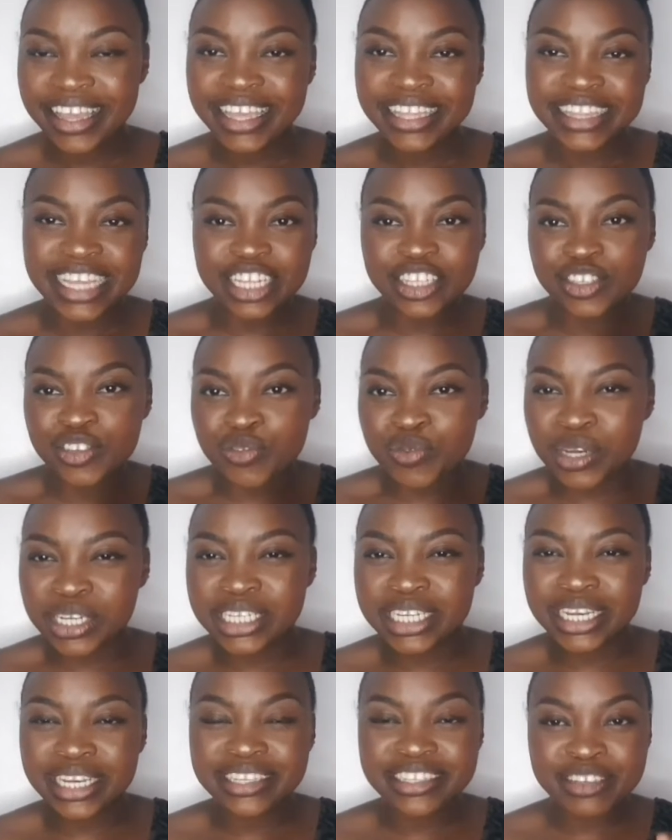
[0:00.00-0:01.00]
that's
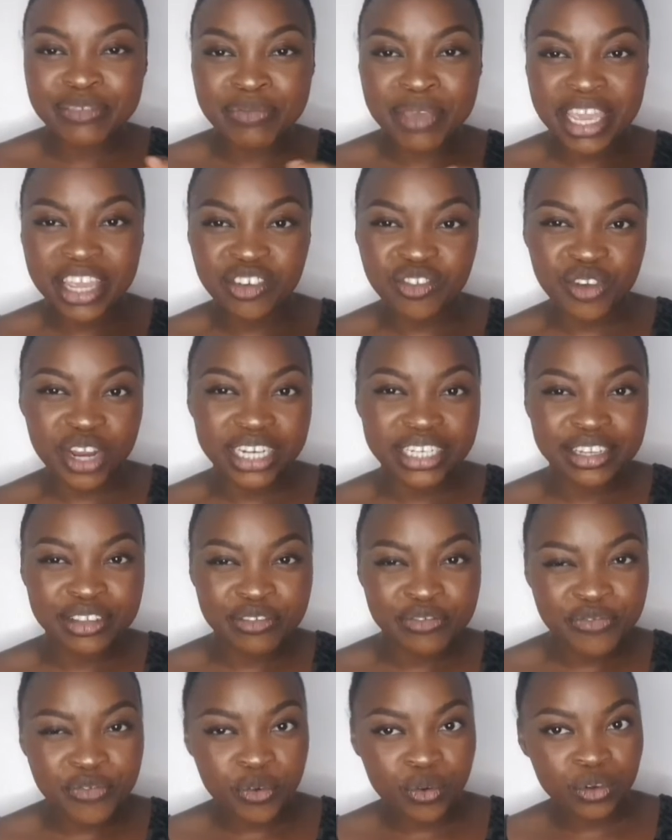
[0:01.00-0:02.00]
written in some handwriting
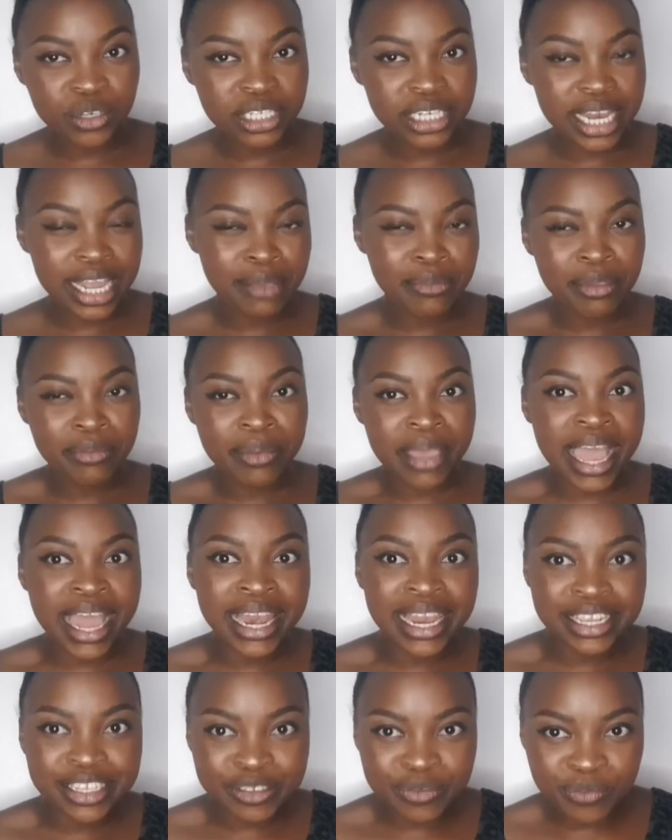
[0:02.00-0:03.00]
font, like maybe
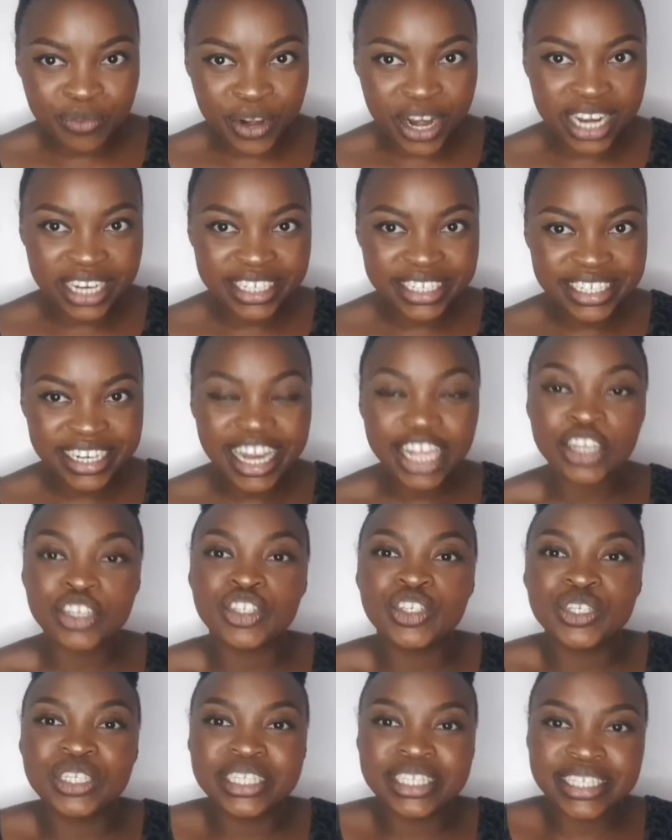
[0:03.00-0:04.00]
Alex Brush. Like, do
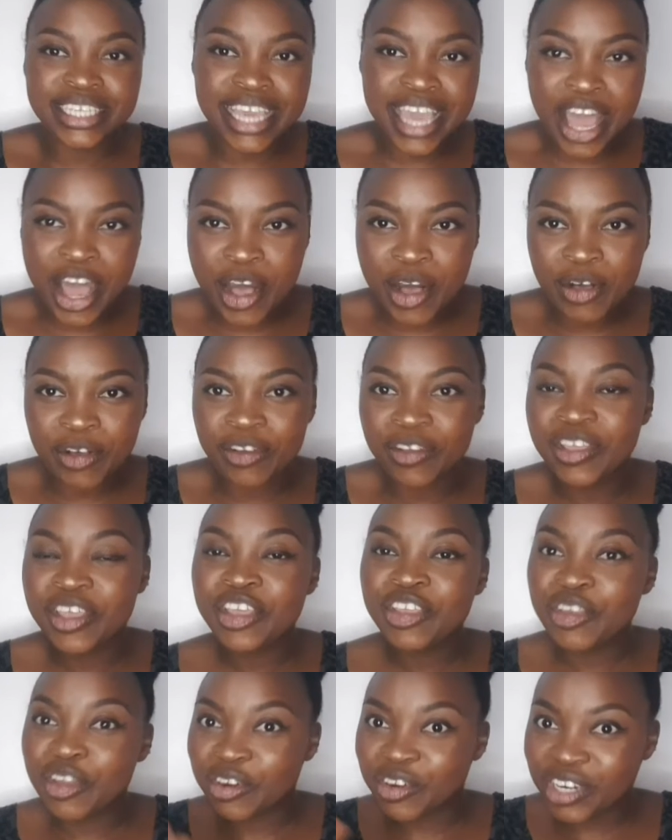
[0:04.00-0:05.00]
you see how
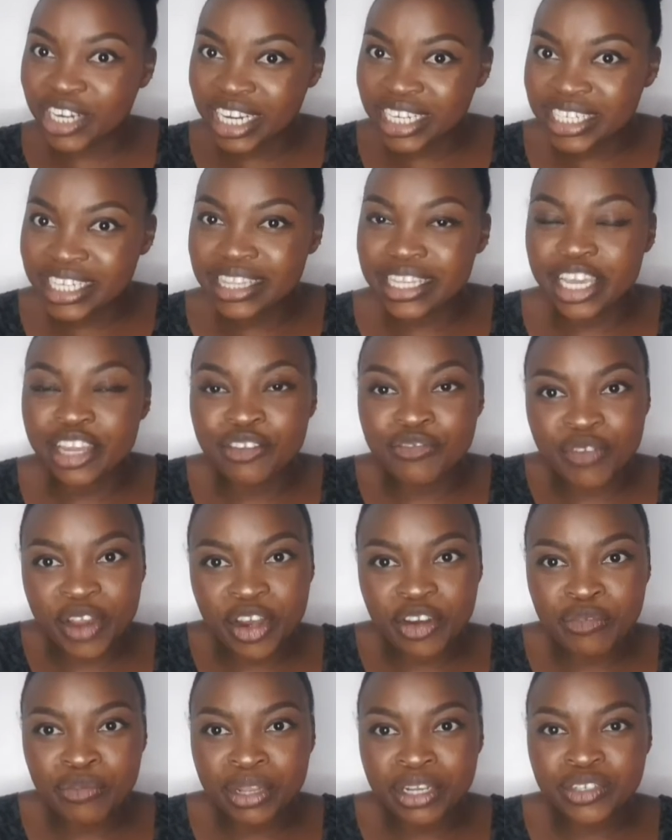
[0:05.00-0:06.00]
you're creating the
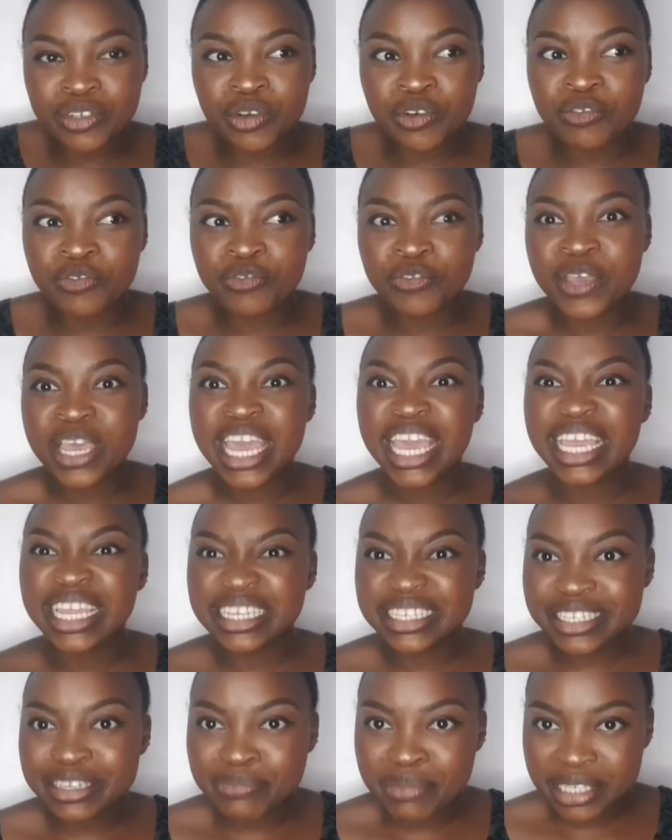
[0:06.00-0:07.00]
environment of
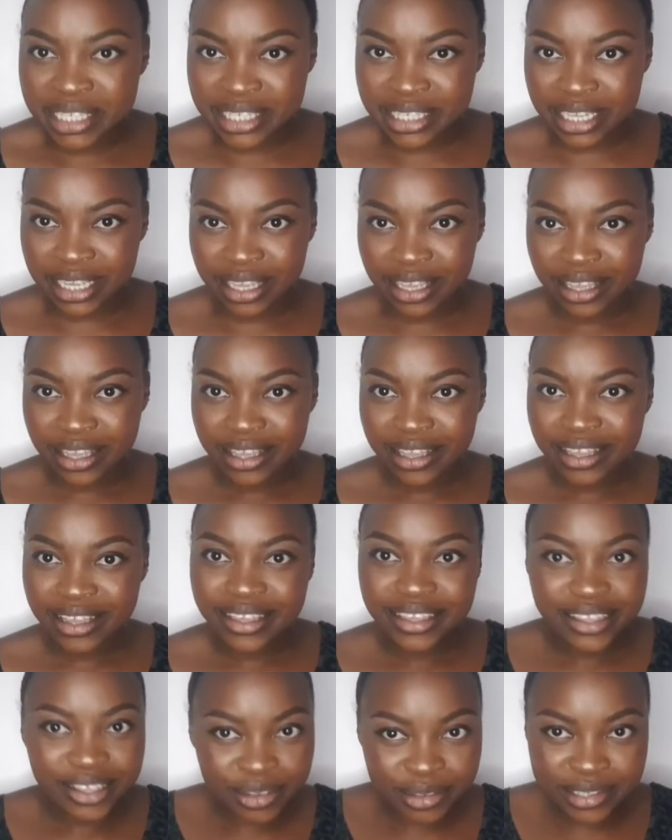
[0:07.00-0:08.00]
intimacy?
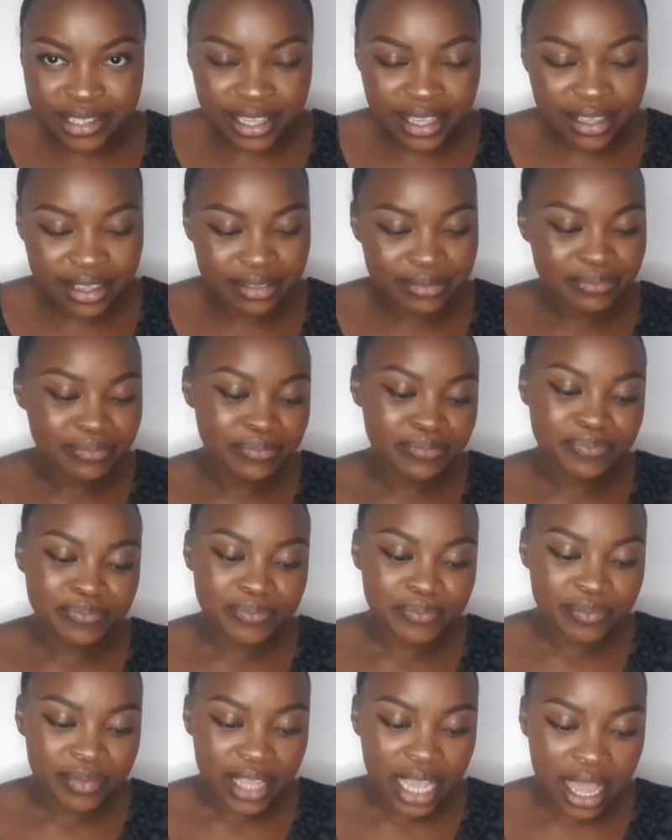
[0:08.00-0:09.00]
You see?
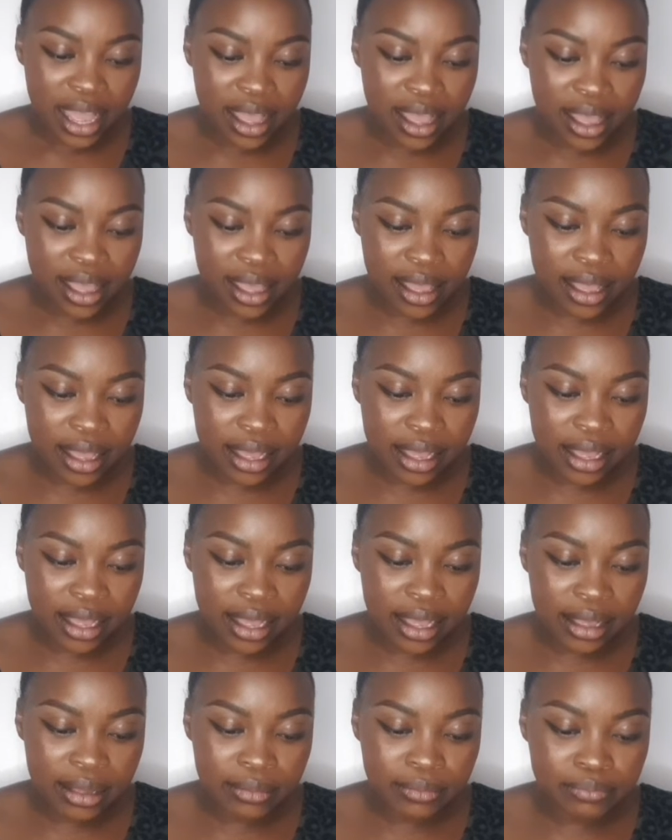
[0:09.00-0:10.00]

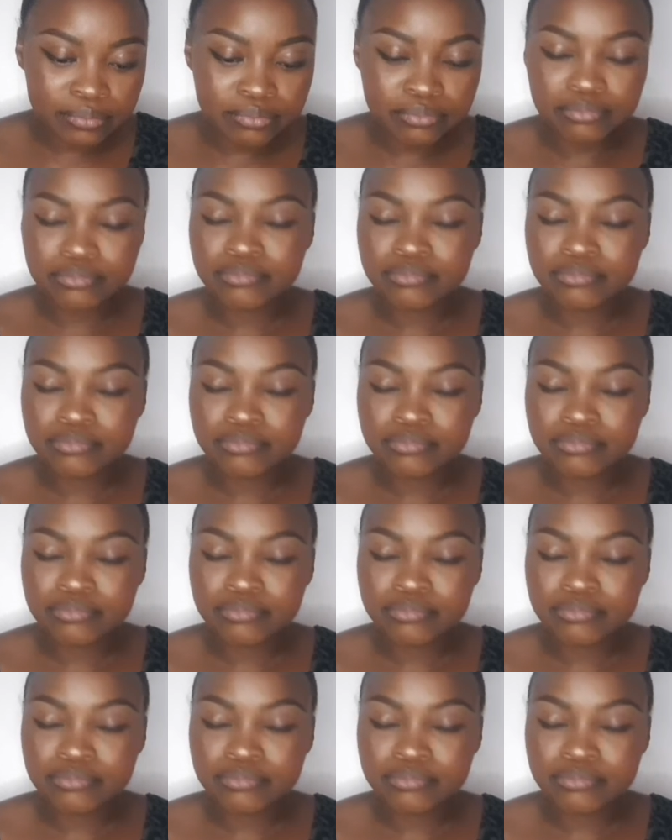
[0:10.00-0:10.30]
Now,